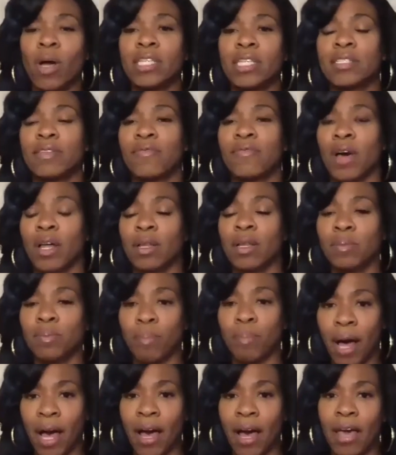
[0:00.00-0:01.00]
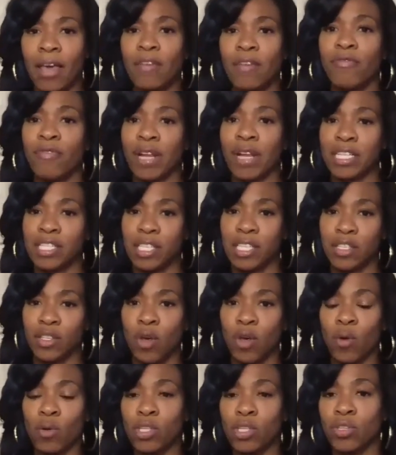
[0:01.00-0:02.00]
developed by Francisco
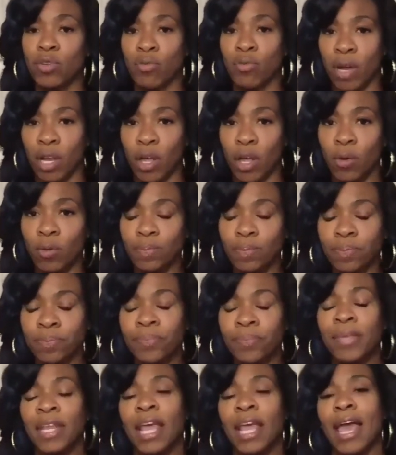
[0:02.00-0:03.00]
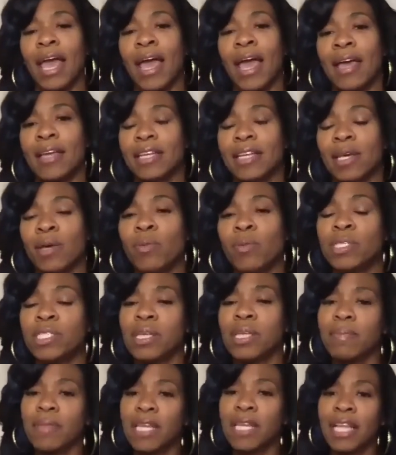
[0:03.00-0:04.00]
Cirillo, and it was
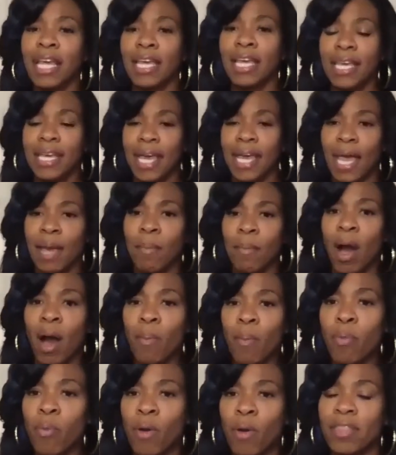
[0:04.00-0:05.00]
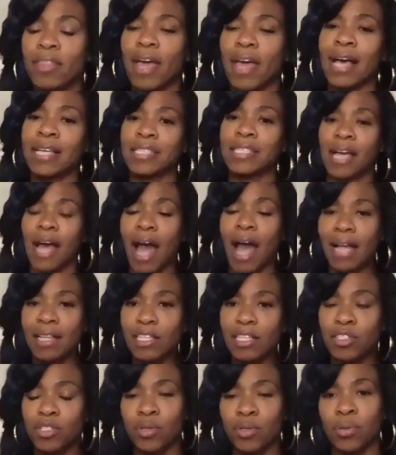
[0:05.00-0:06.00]
something that he came up with as a college
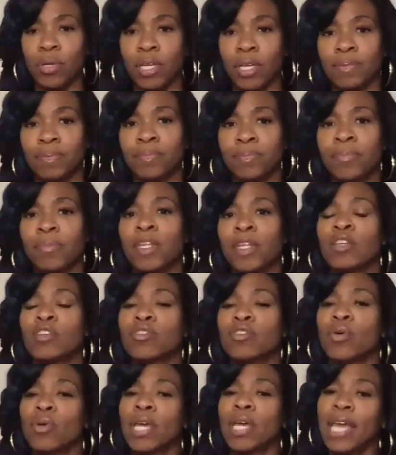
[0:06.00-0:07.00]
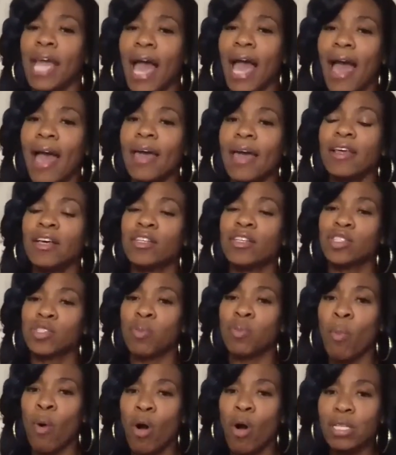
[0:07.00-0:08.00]
student. So he had a
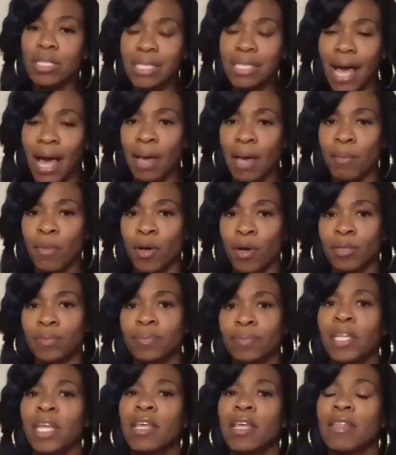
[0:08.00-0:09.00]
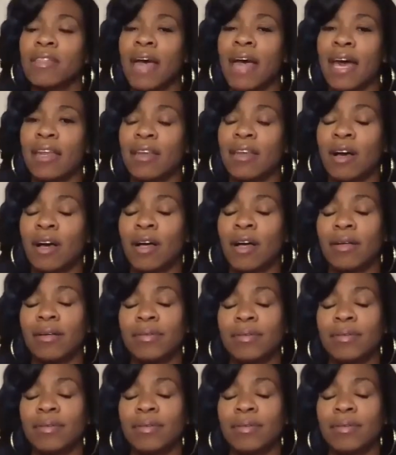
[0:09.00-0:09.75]
small timer that